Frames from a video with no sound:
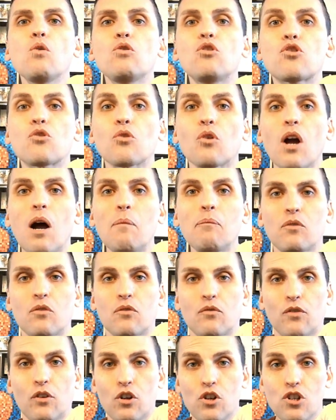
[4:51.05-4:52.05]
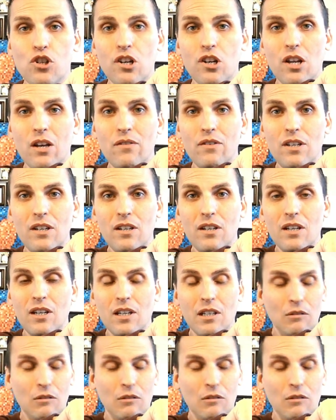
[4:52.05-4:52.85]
drums version of it.